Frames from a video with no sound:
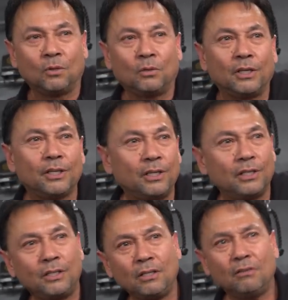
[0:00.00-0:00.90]
Well,
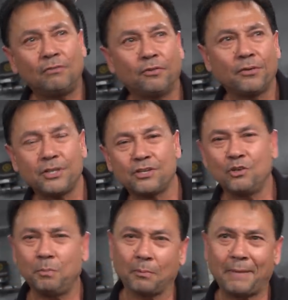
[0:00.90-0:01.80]
you know, for the
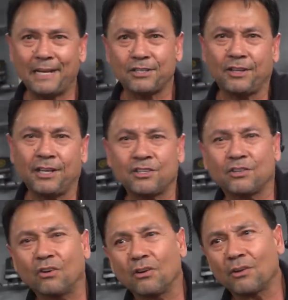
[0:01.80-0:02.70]
super match, things
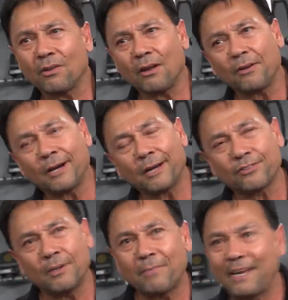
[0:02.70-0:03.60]
are,
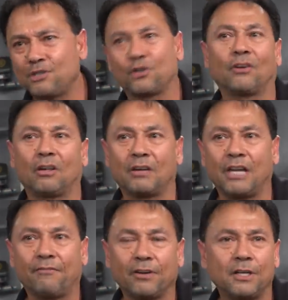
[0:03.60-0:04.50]
some things are a little
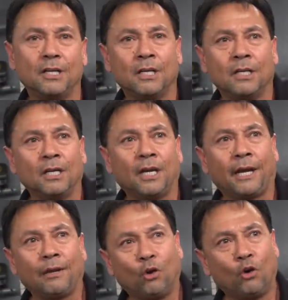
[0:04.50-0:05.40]
different.
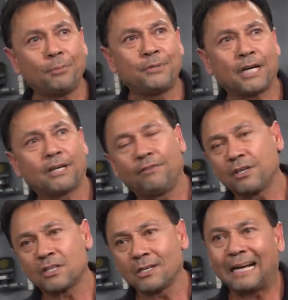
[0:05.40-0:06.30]
And the whole objective
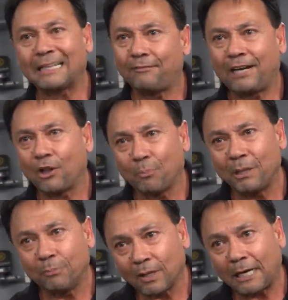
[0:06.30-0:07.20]
is not to foul the
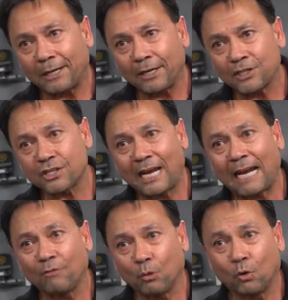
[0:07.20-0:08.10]
people out. It's to
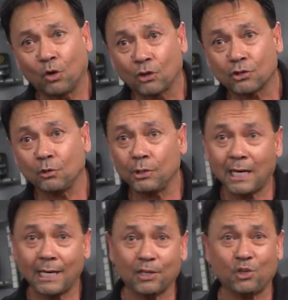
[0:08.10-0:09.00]
have the war. So we
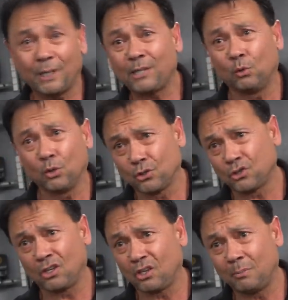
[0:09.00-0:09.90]
kind of tweaked the
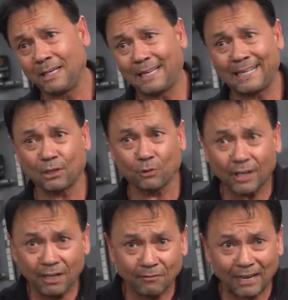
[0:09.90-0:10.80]
rules a little bit, like the
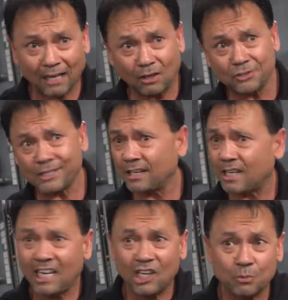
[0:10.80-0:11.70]
running fouls and the
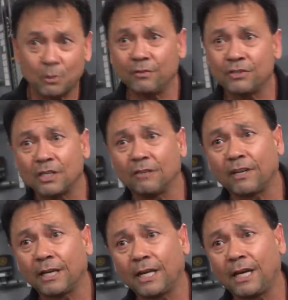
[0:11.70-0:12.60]
king's move and stuff
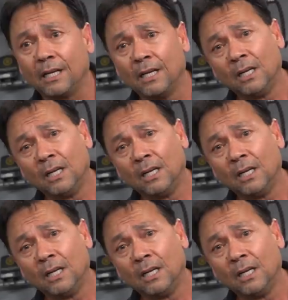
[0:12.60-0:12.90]
like that.